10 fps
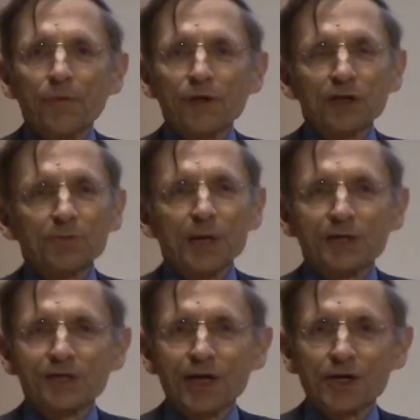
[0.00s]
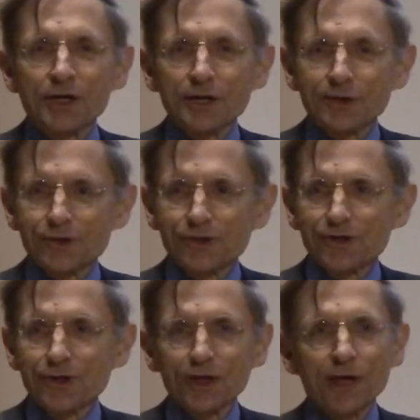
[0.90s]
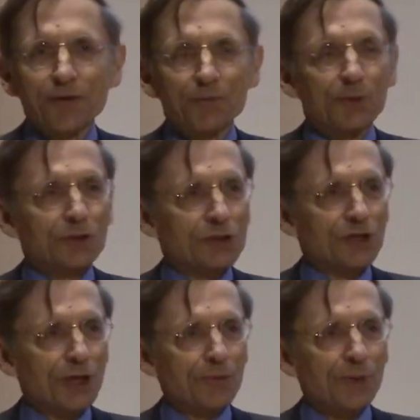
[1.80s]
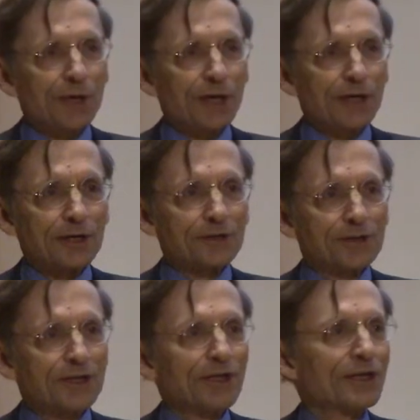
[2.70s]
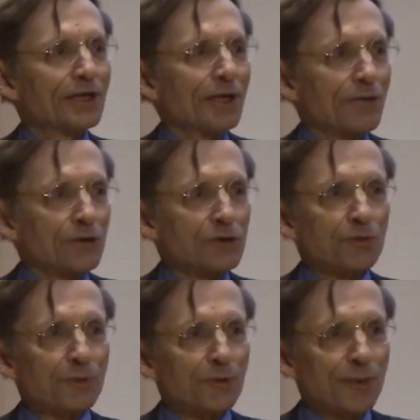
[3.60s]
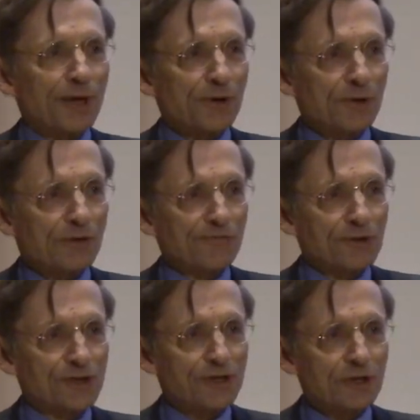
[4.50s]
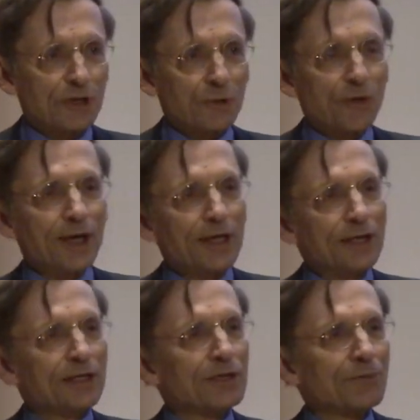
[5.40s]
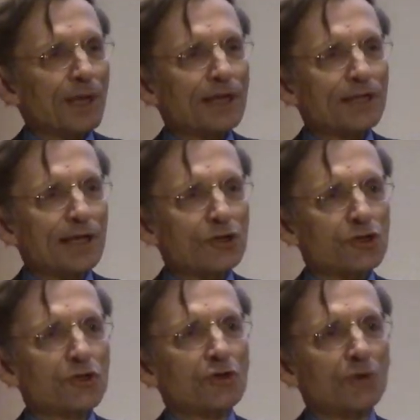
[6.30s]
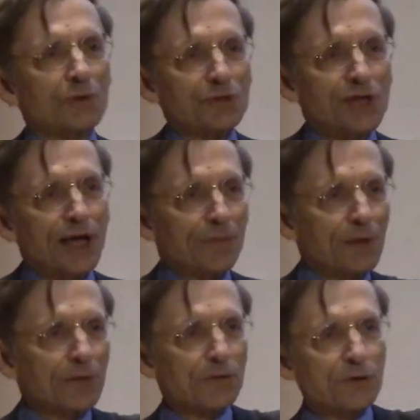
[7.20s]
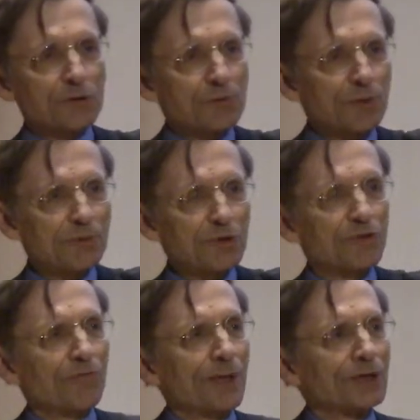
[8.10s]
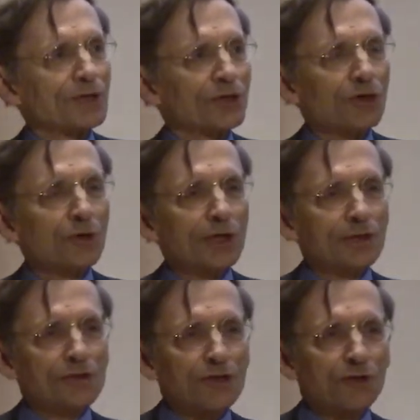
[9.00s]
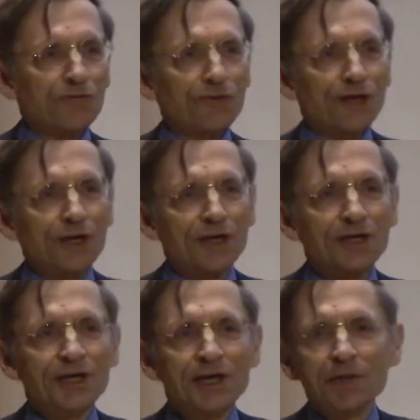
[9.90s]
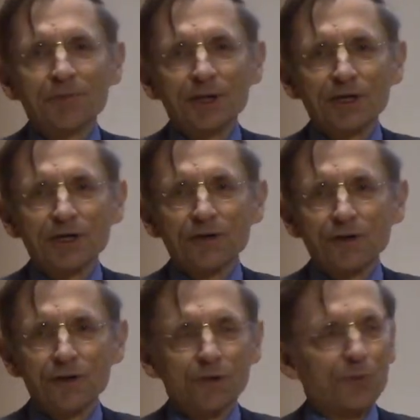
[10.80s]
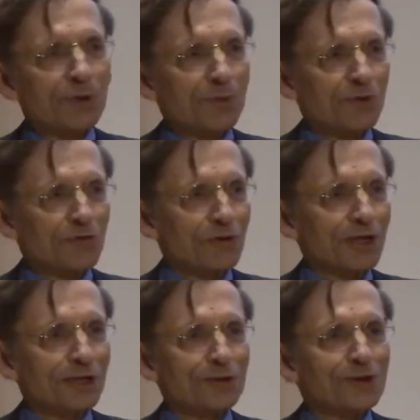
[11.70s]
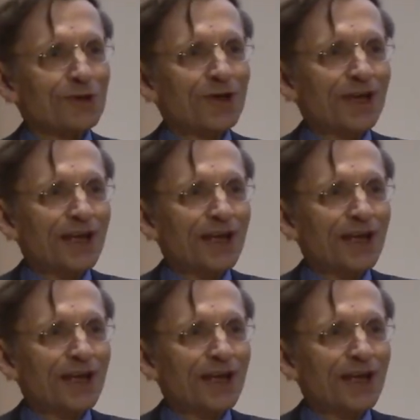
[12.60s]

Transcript: Think about Darius and the Persian Empire, a superpower of its era. Well, they didn't pay attention to what was happening to those primitive Macedonians over there, beyond the primitive Greeks.